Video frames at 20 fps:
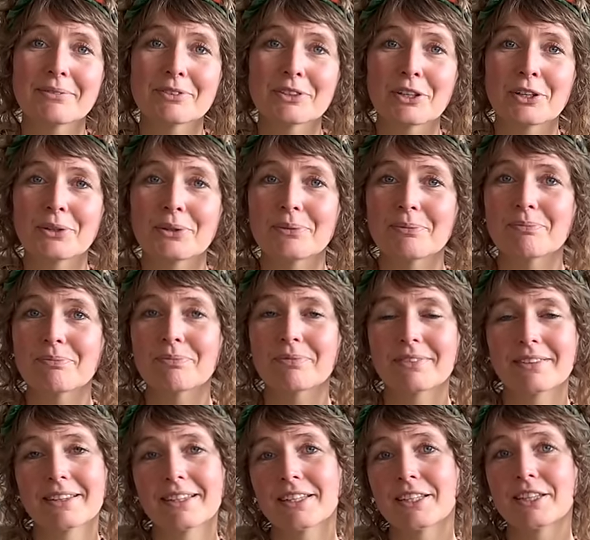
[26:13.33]
So
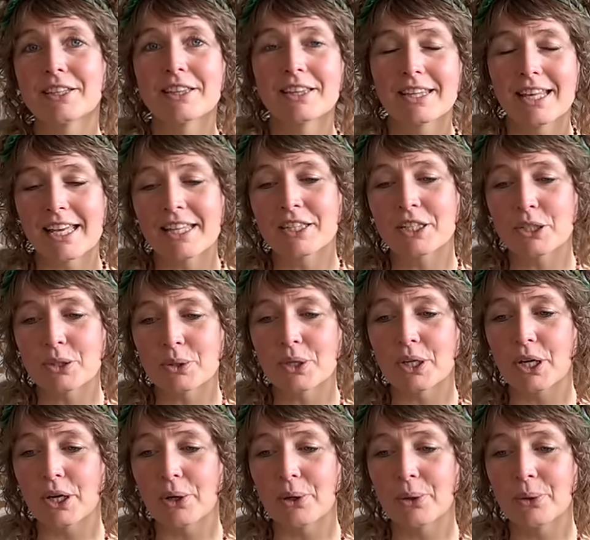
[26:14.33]
then you
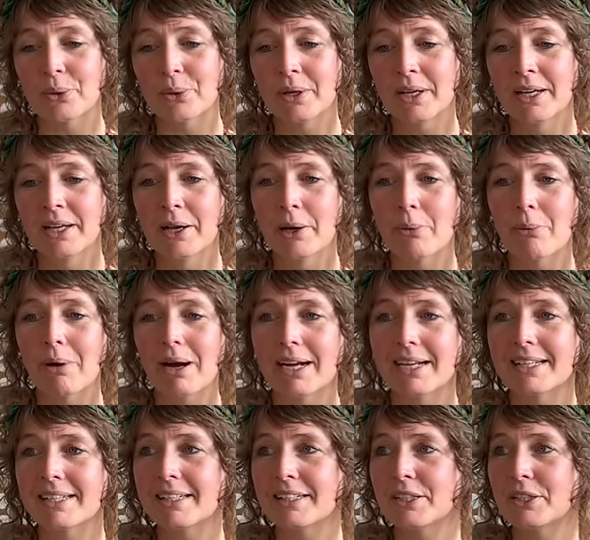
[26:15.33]
know why
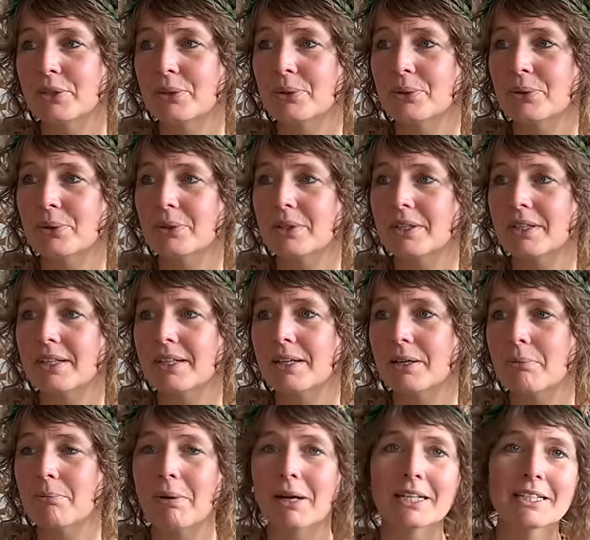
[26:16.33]
you
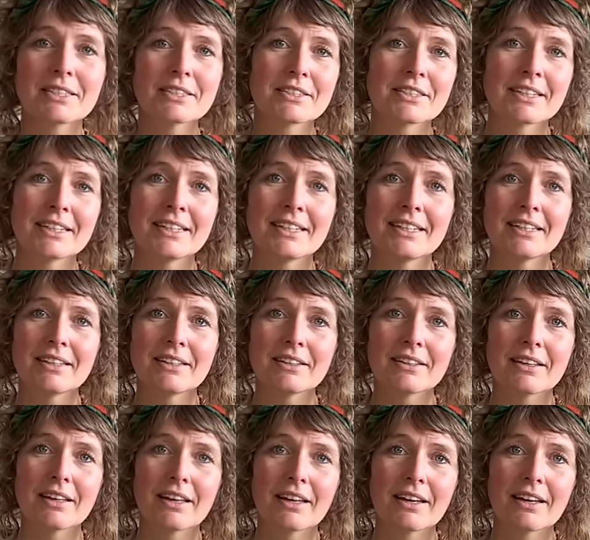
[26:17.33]
might see